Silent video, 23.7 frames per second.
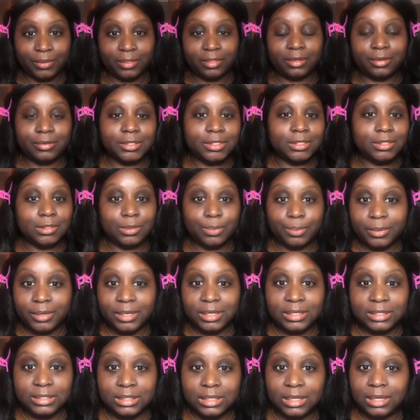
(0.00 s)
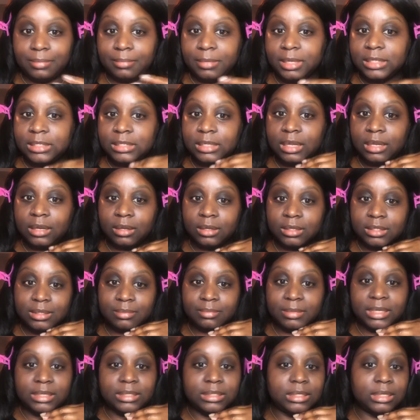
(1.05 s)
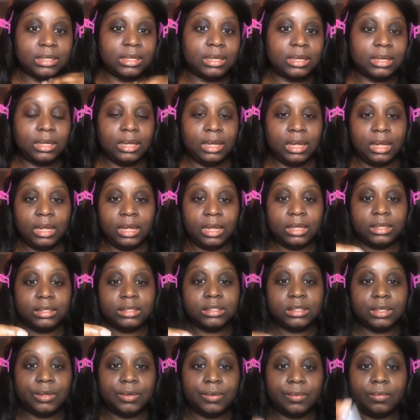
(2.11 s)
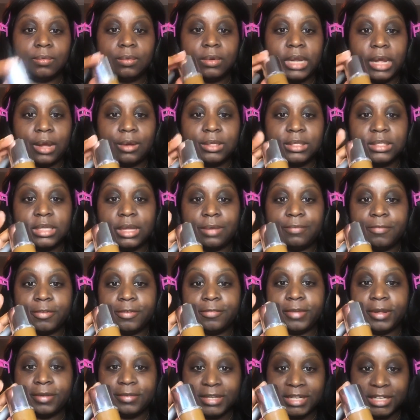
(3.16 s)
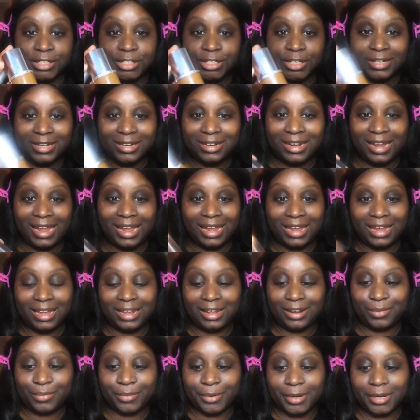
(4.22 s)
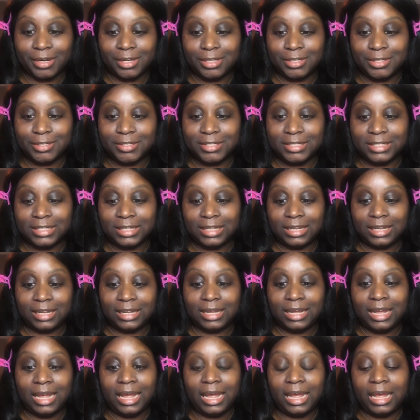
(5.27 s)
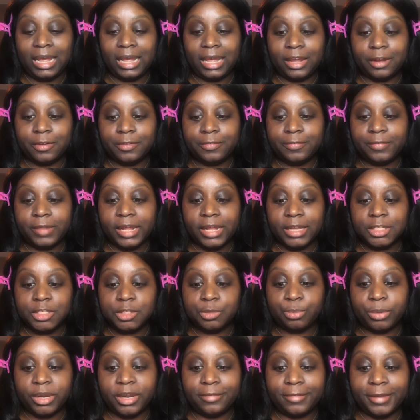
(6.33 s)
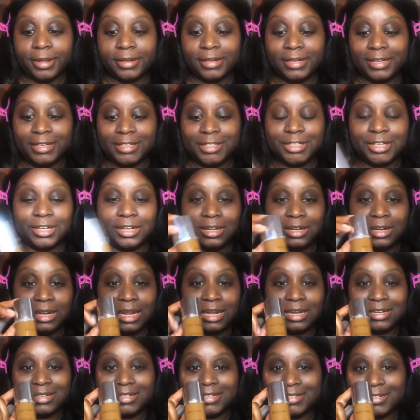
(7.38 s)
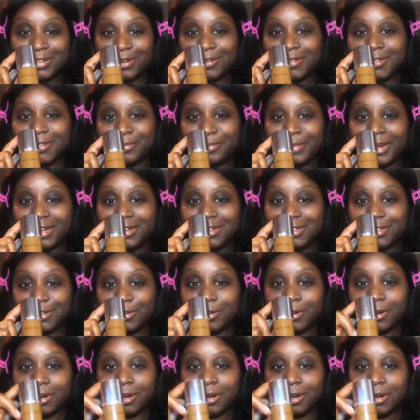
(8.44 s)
was super easy. My skin looks amazing. So now it's time for foundation, and we're going to use the Air Flash Spray Foundation, and this is also by Dior.